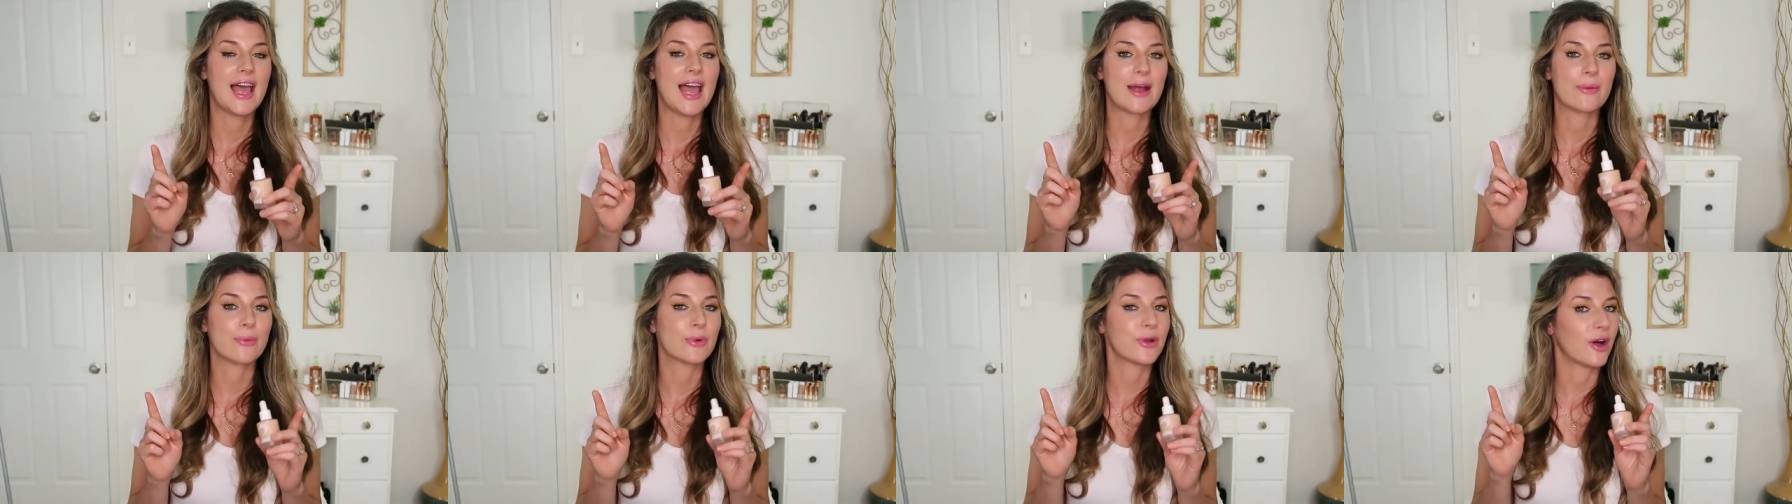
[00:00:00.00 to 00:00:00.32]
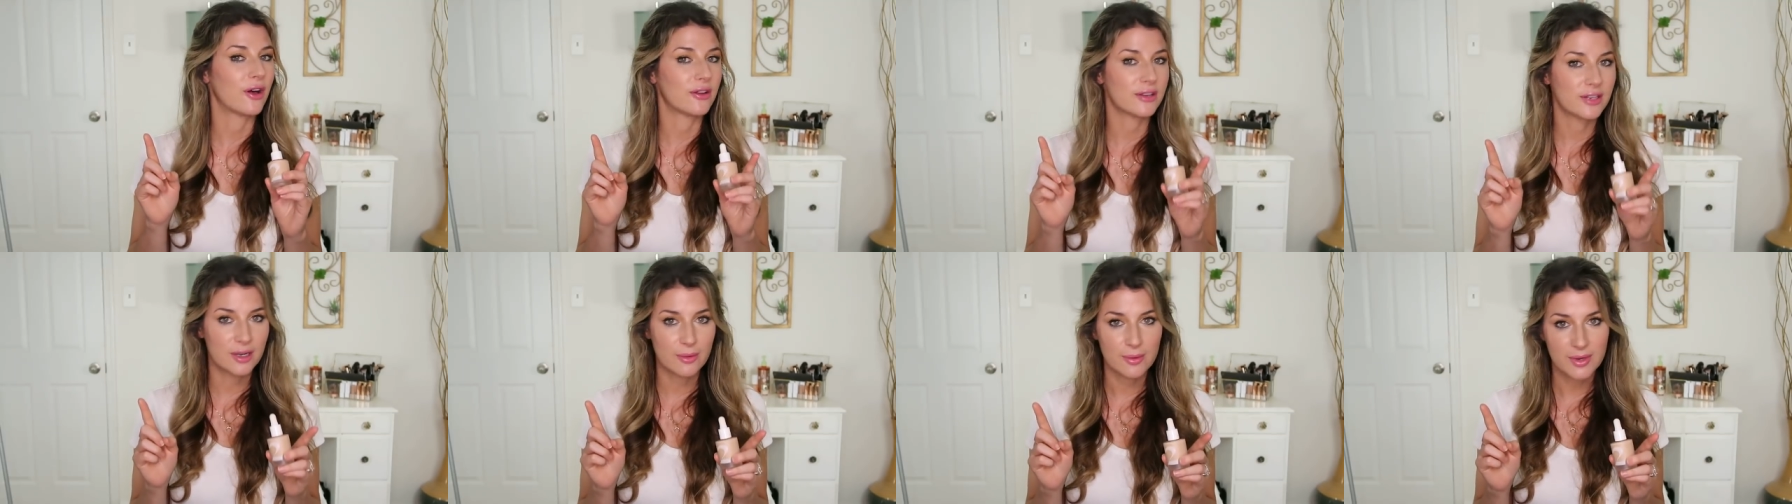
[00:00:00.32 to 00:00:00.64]
And
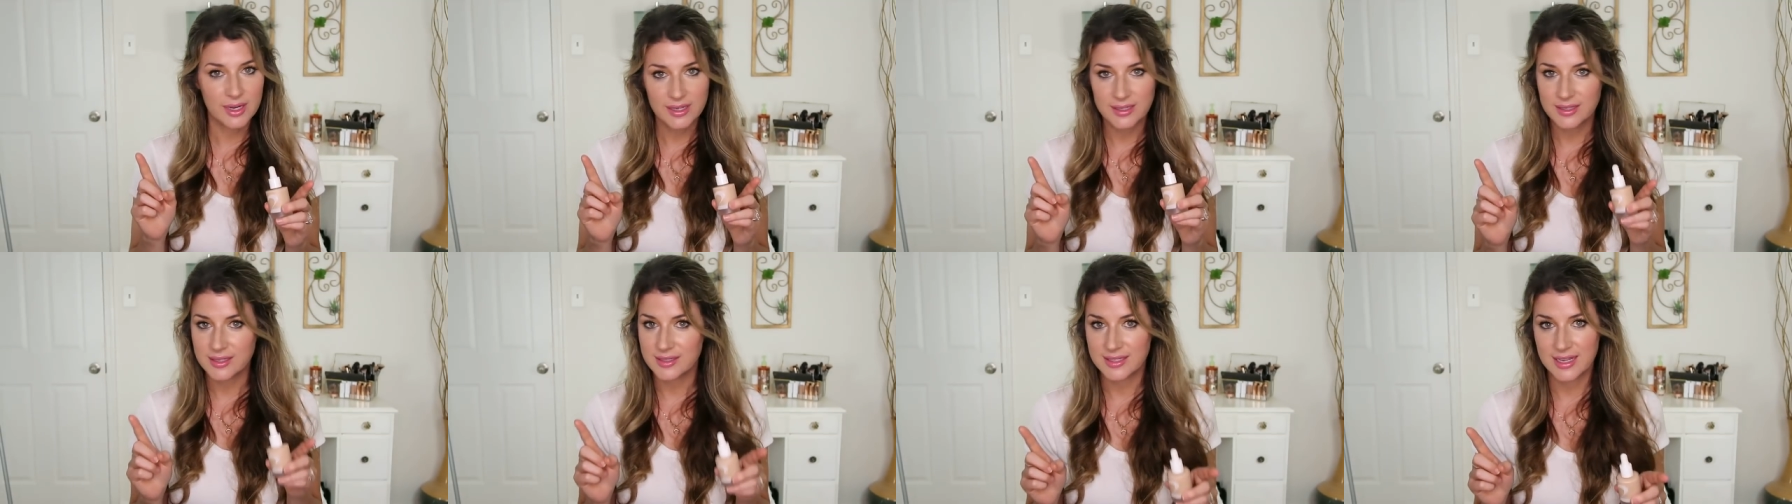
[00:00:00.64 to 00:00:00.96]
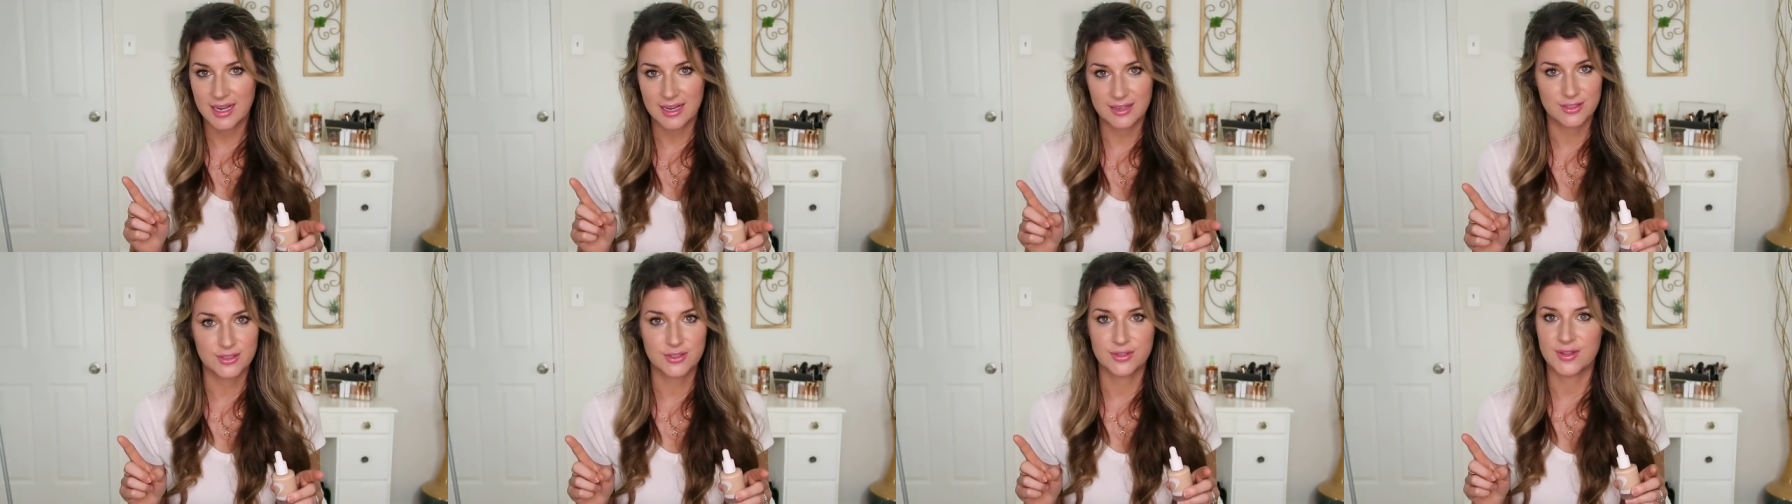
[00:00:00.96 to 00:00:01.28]
we all know what a
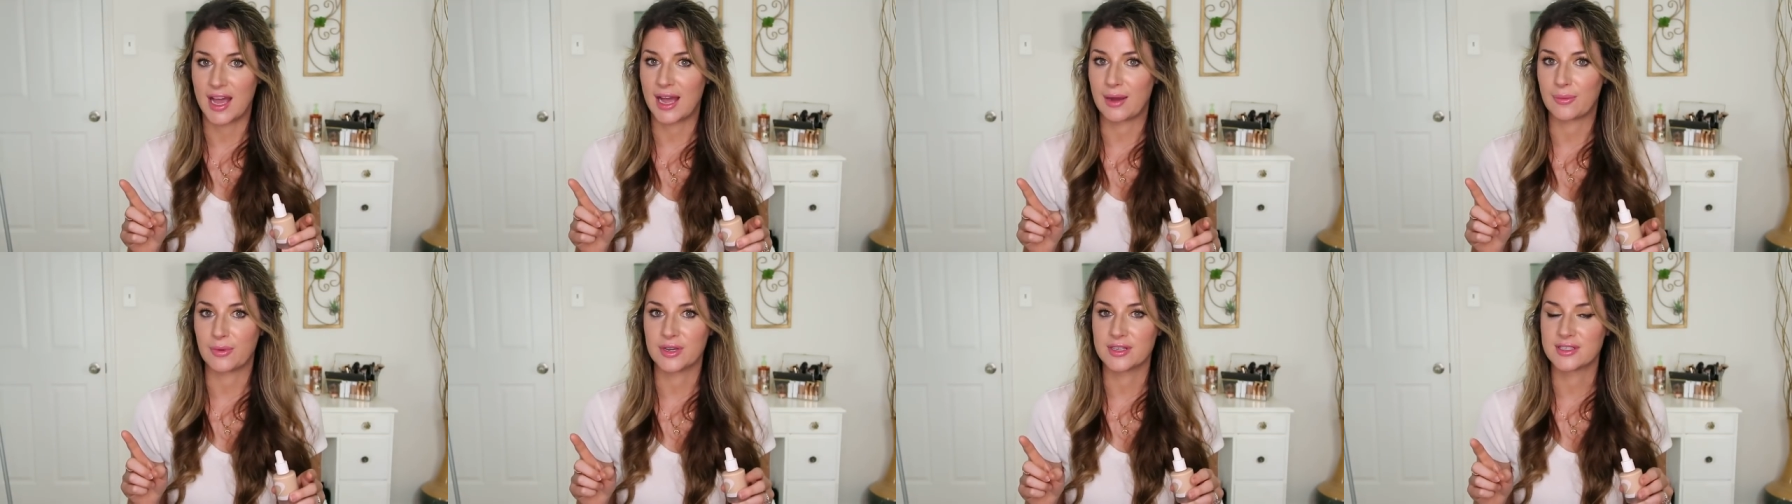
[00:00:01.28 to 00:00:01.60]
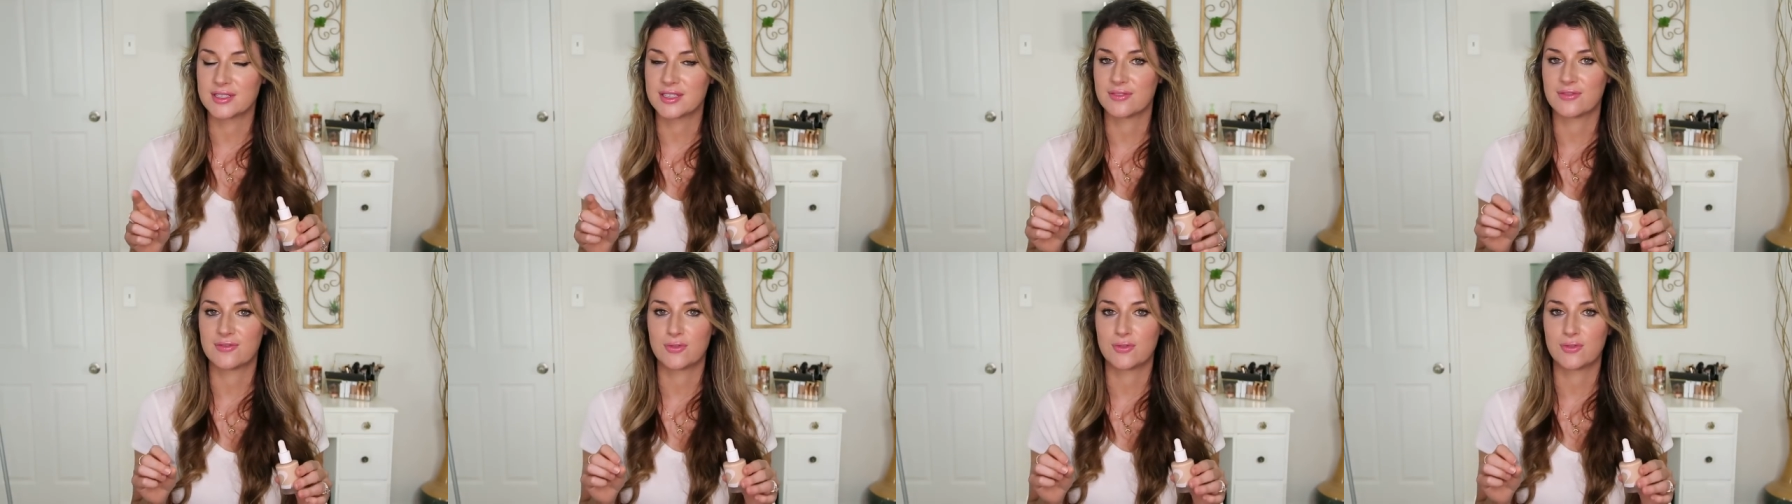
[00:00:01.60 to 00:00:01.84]
disaster that was.